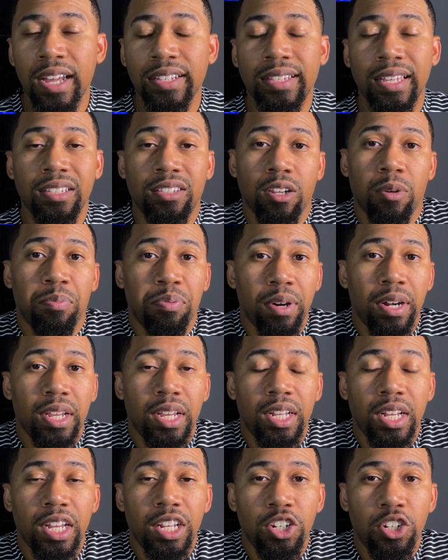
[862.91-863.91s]
think they're pretty
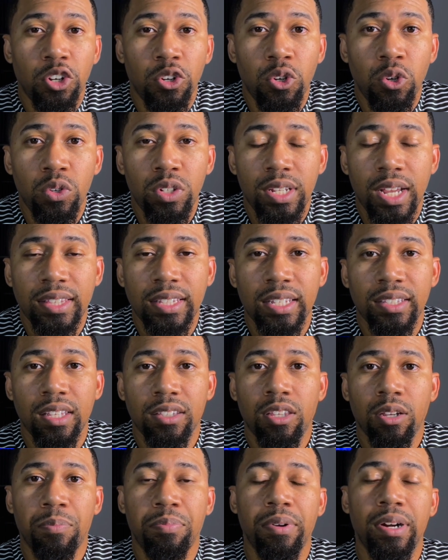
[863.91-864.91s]
good dudes. I think that
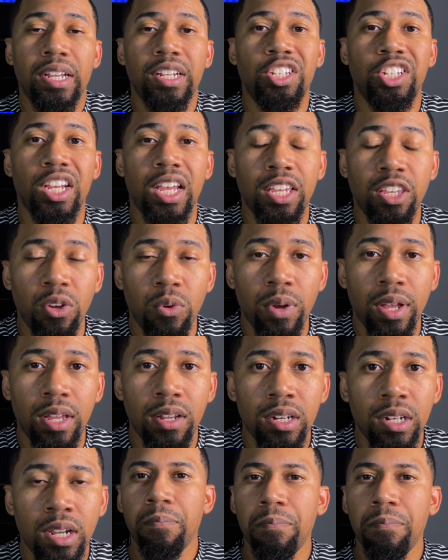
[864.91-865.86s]
they're pretty genuine.